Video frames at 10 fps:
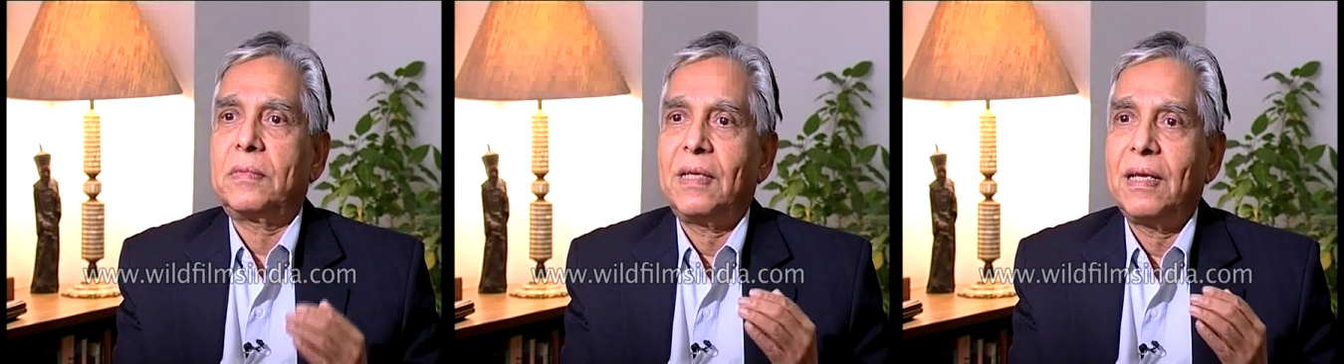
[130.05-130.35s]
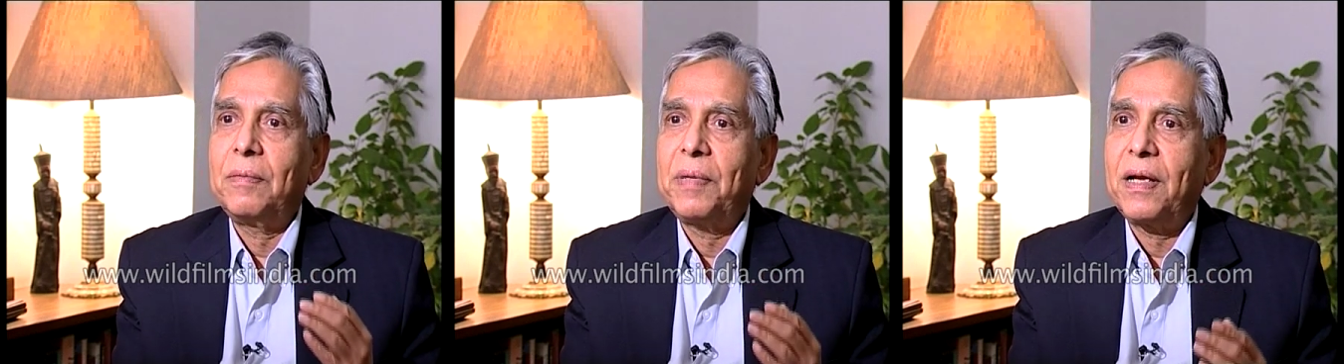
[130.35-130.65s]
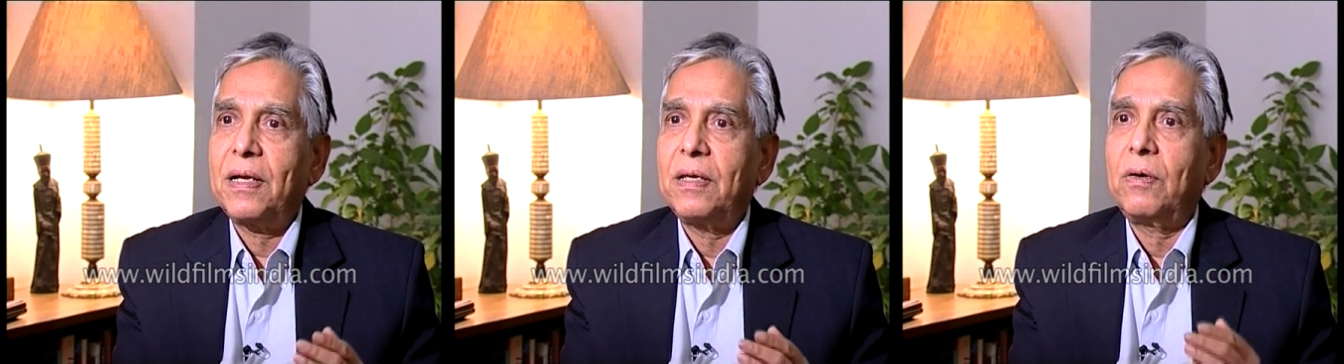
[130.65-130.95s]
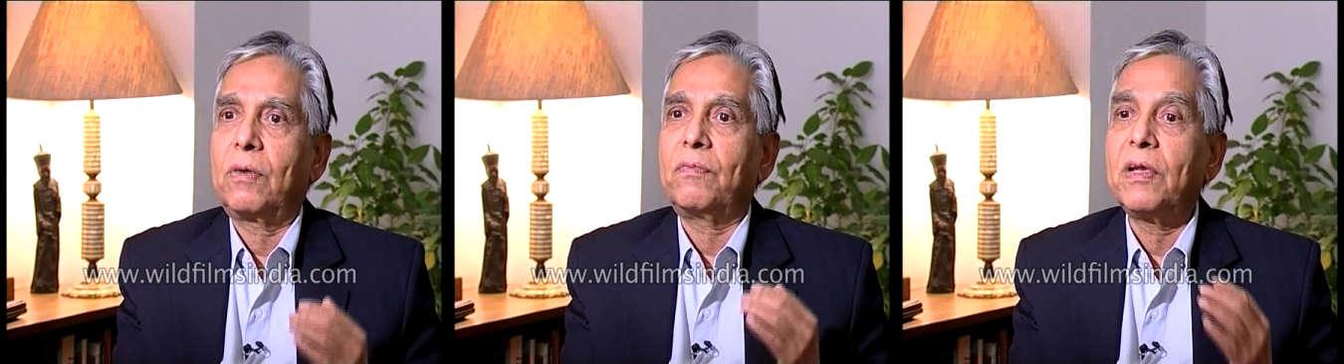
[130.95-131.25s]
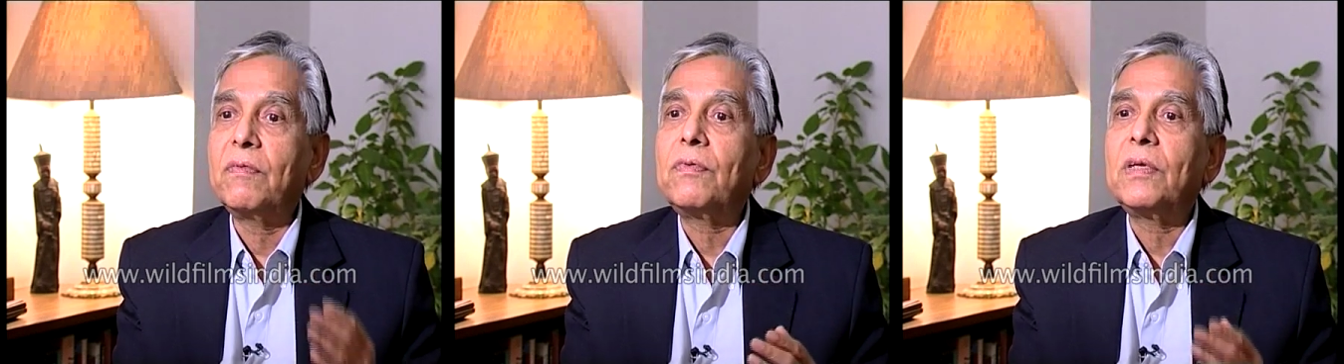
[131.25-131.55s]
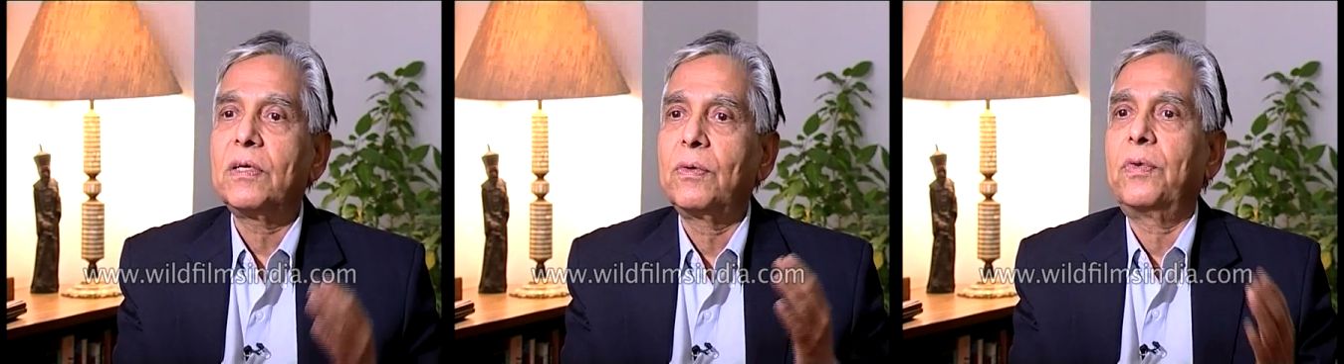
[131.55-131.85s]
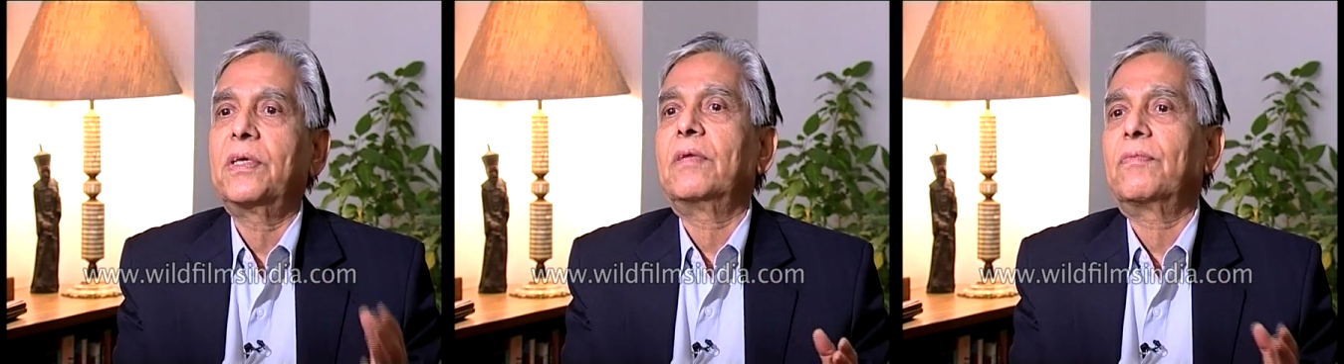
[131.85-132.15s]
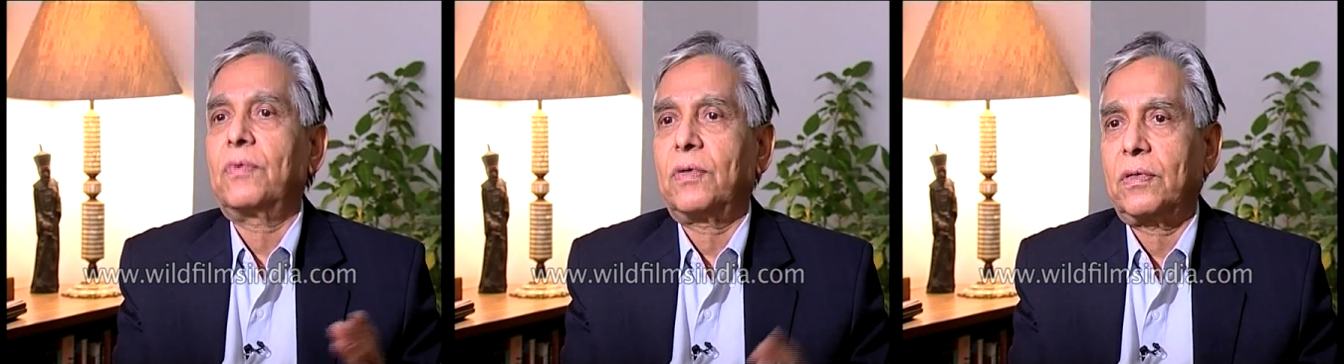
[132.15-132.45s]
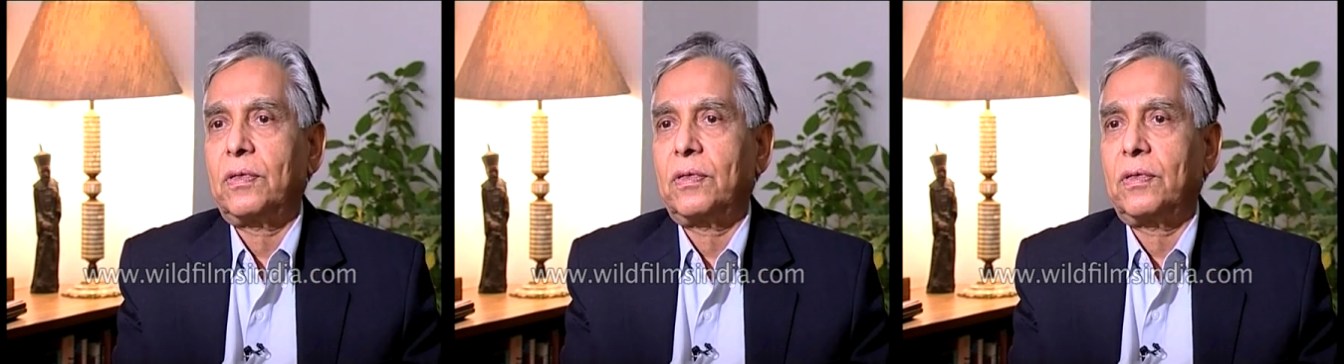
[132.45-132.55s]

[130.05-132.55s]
deliberately or willfully going in for